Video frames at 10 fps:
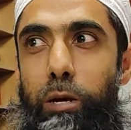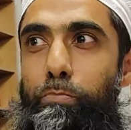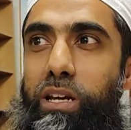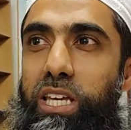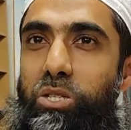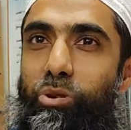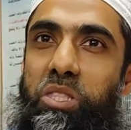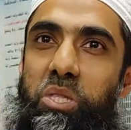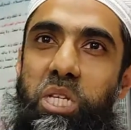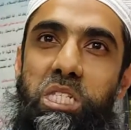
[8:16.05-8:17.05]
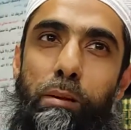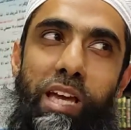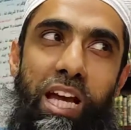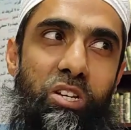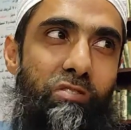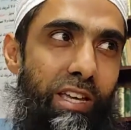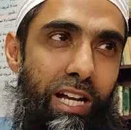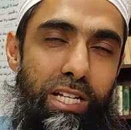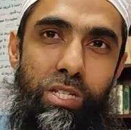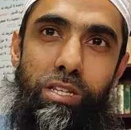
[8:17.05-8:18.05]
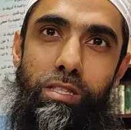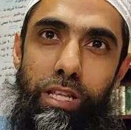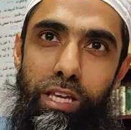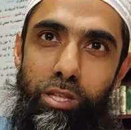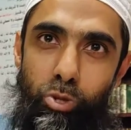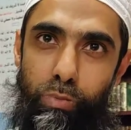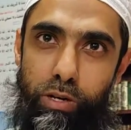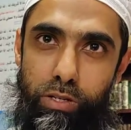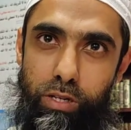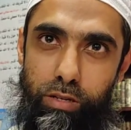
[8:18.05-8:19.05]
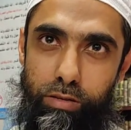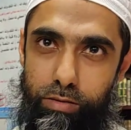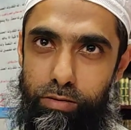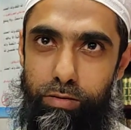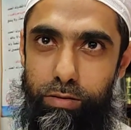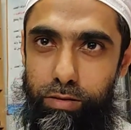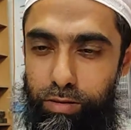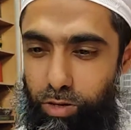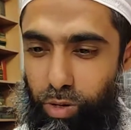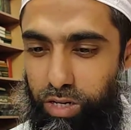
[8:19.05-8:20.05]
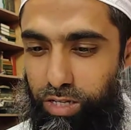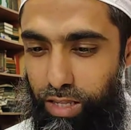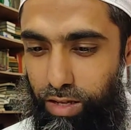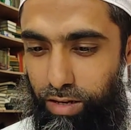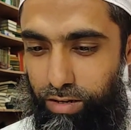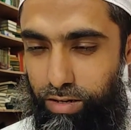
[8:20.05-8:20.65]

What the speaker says: But he's not in the same category as the Hindu person. Do you understand that?